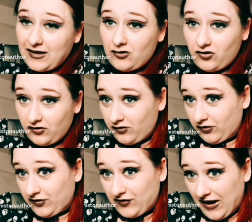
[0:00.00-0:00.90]
and she's
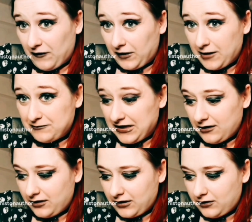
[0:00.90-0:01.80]
just staring at me
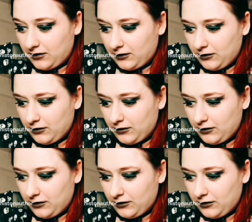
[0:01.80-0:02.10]
like, uh,